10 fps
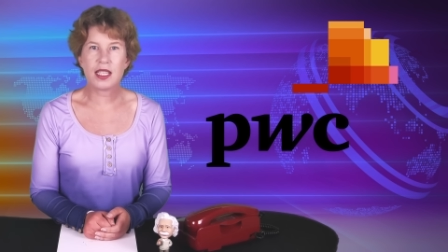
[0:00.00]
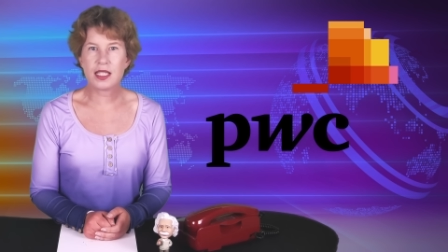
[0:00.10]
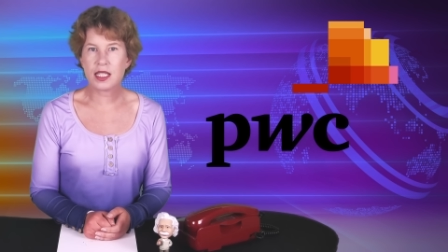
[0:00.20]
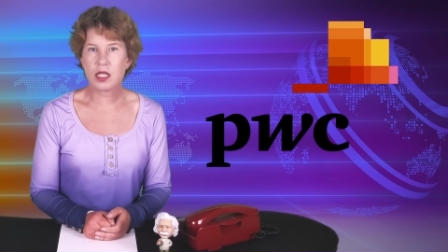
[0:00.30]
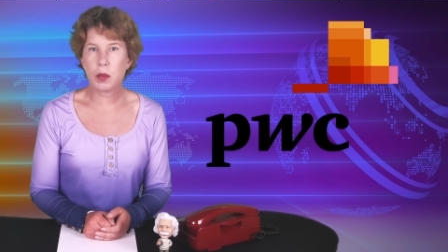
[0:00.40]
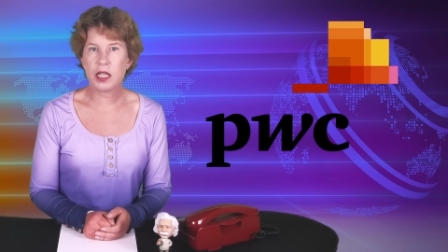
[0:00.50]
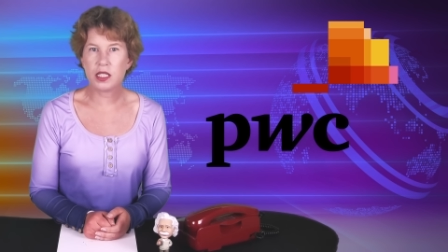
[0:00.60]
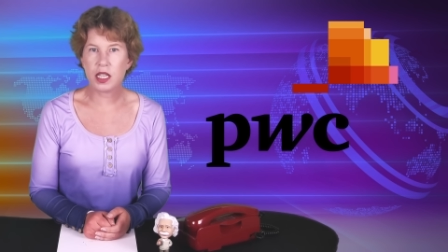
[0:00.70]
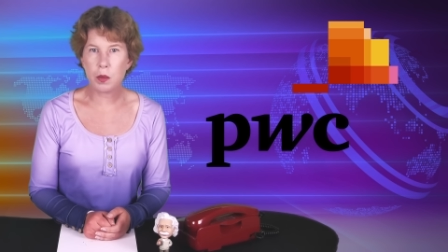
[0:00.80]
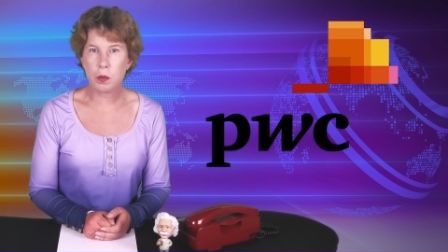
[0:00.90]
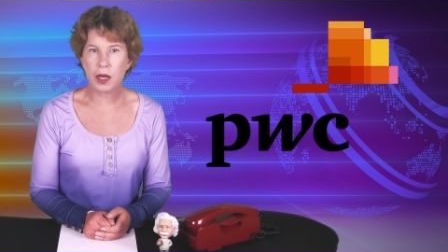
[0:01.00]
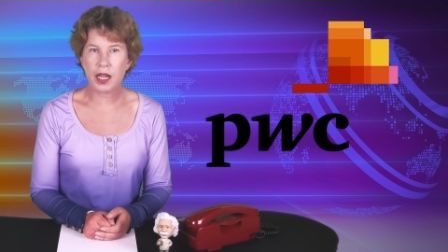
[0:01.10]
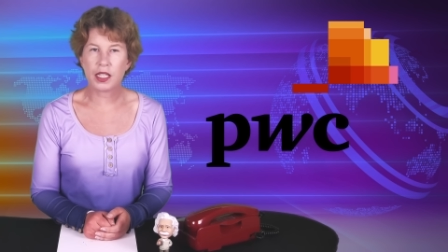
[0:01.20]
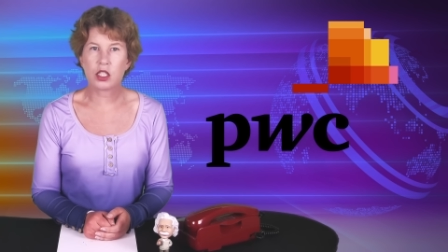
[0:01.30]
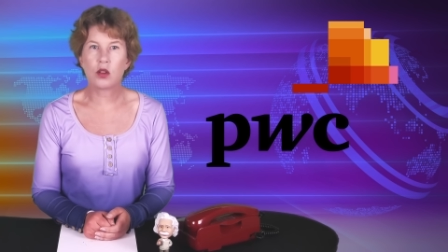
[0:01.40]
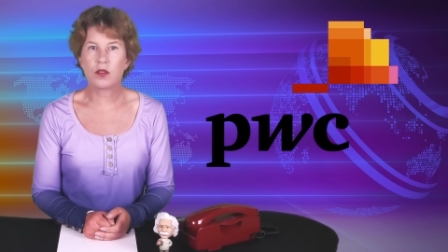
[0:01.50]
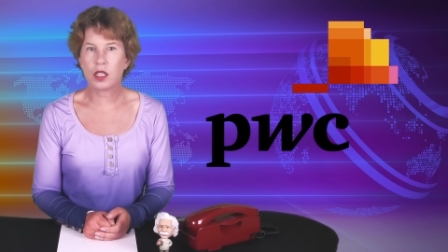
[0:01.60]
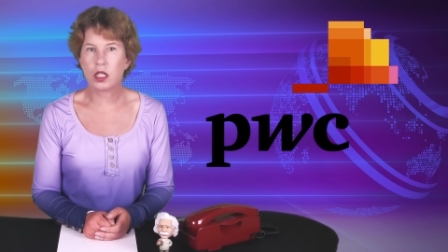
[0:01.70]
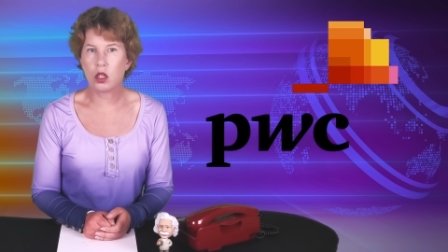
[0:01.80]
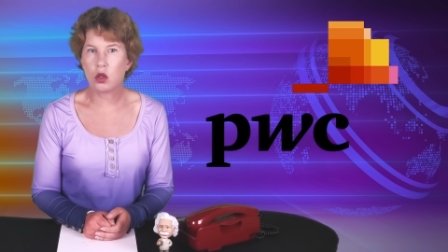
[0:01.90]
estimated impact on the
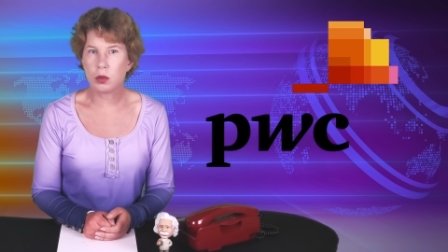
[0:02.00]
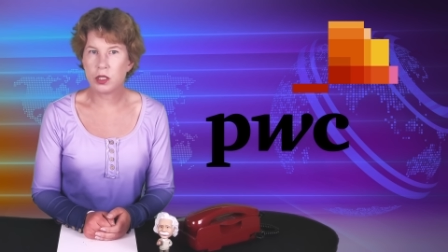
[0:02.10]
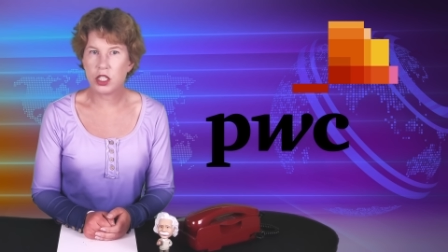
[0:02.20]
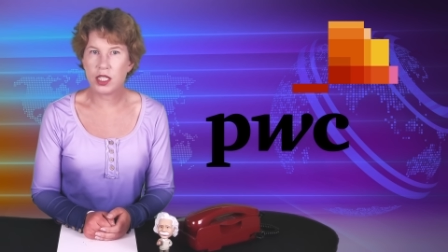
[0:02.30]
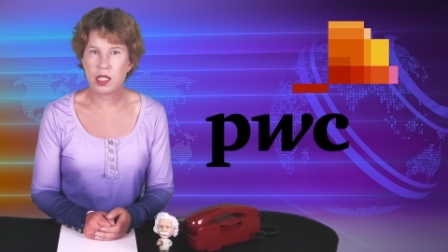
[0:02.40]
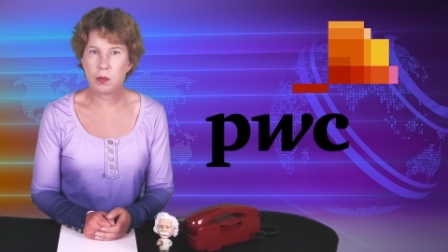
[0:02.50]
global G D